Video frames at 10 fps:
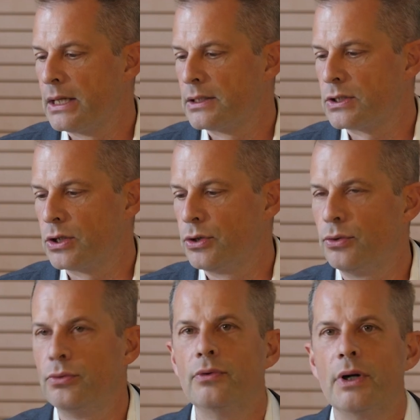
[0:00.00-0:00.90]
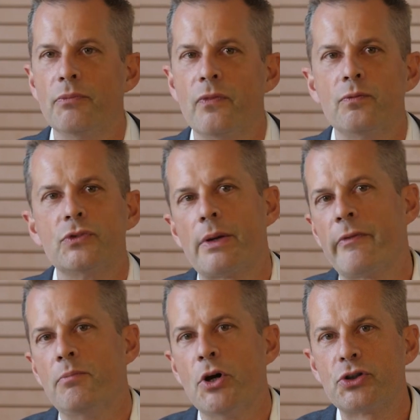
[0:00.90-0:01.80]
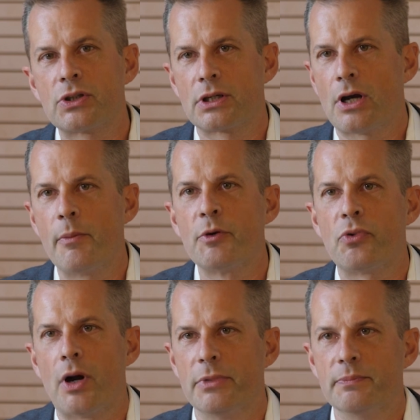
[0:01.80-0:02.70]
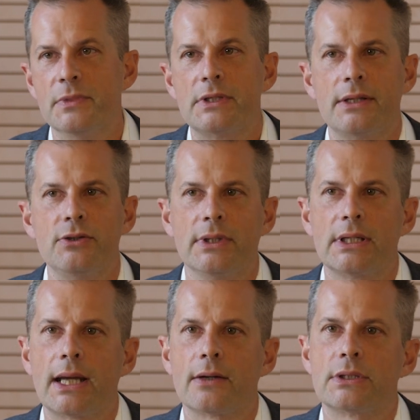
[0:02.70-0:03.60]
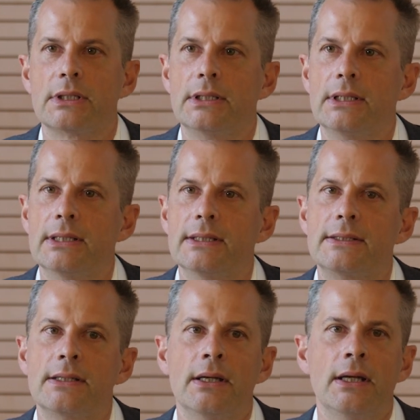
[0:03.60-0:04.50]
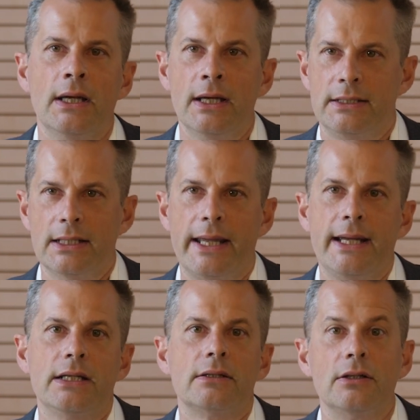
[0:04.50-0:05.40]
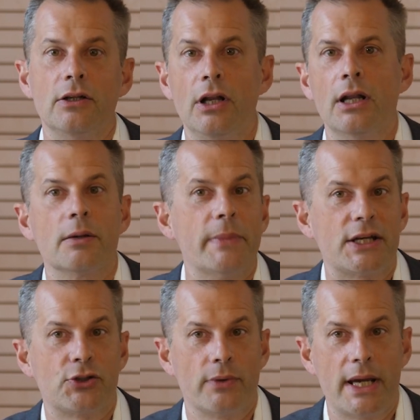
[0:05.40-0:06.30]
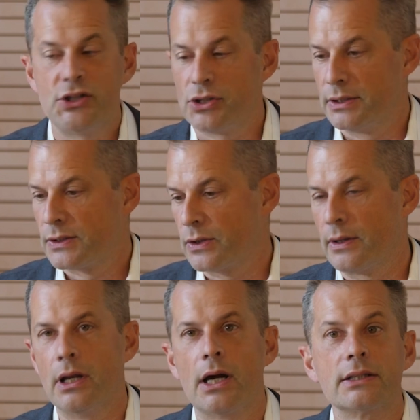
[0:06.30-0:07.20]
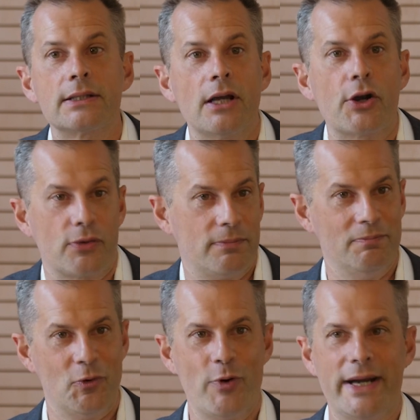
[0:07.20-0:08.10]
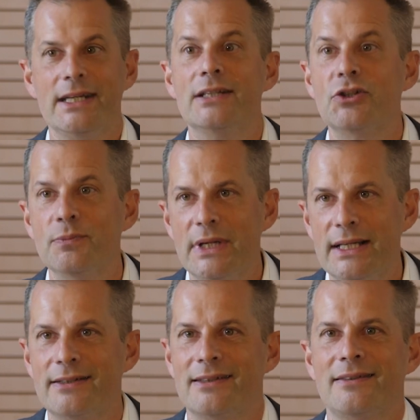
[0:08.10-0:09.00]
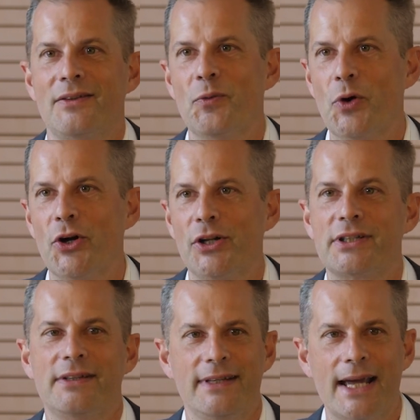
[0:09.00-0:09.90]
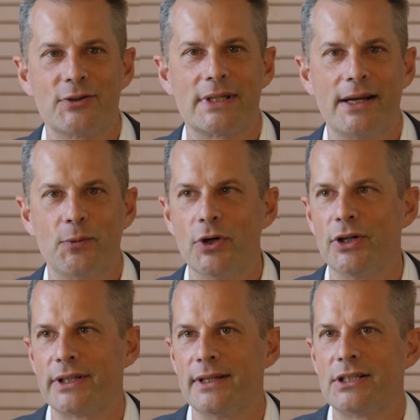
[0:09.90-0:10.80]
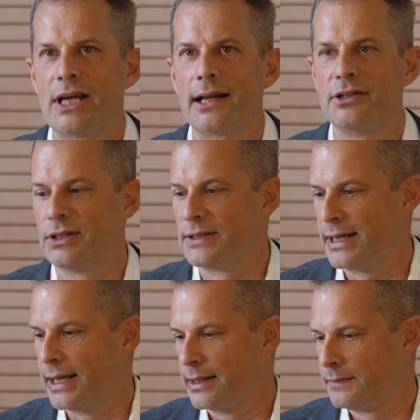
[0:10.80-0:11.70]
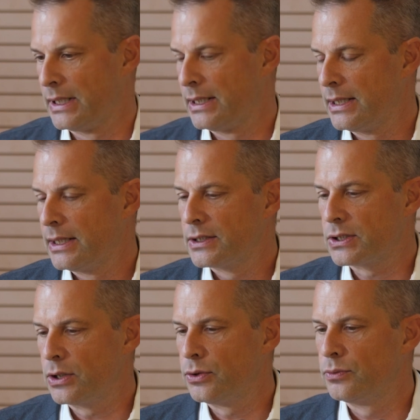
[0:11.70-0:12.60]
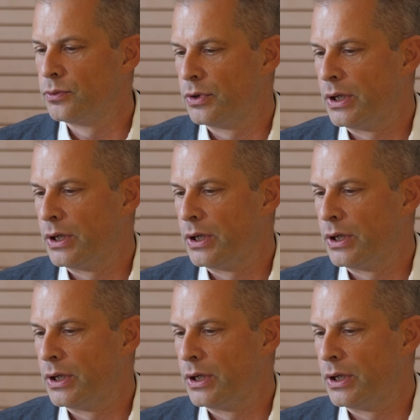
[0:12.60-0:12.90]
Some of the most common problems that you encounter is delayed lung maturation. So the lungs are not ready to meet the world, the outside world, and the challenges there. So